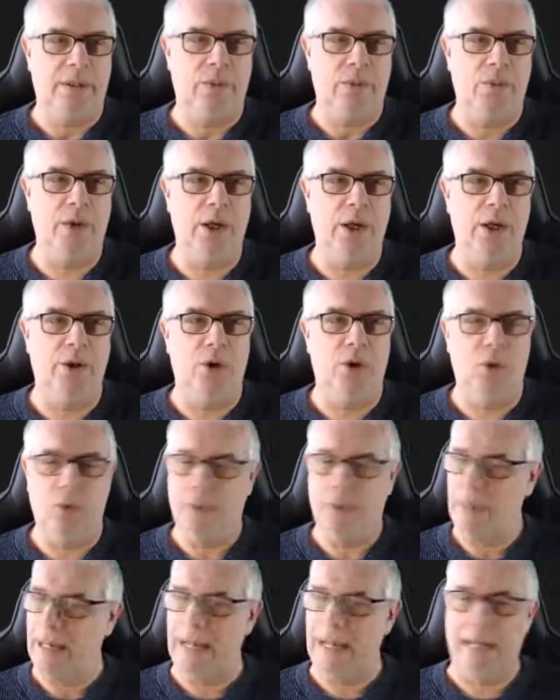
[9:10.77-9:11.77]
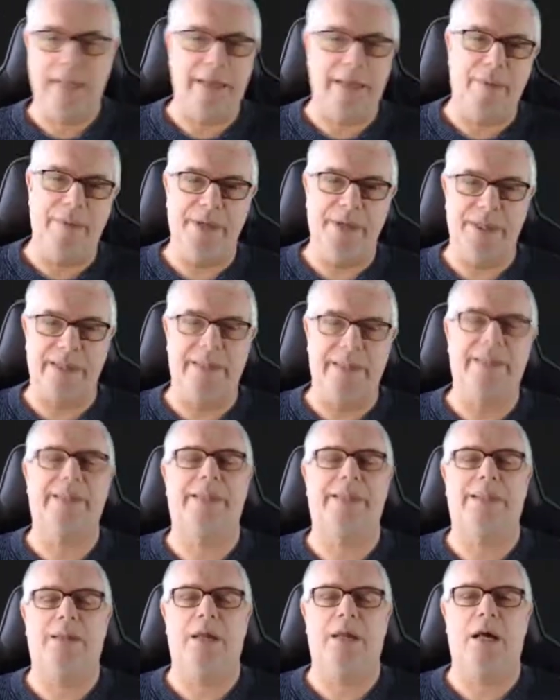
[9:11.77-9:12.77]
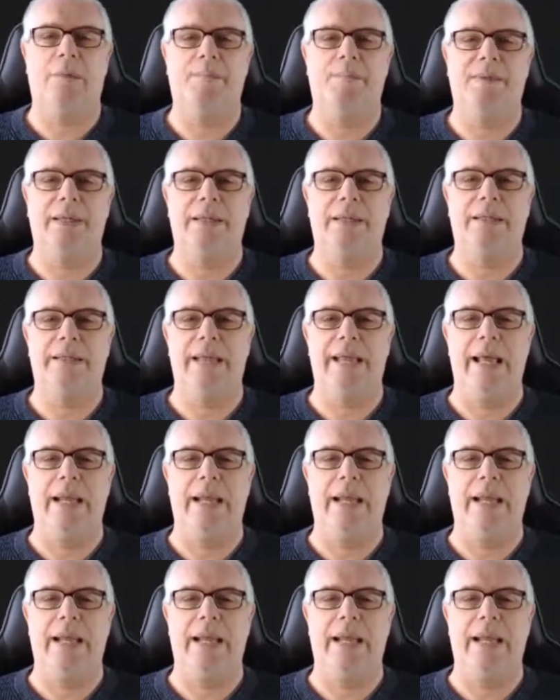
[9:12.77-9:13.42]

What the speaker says: we all know Alchemist stops and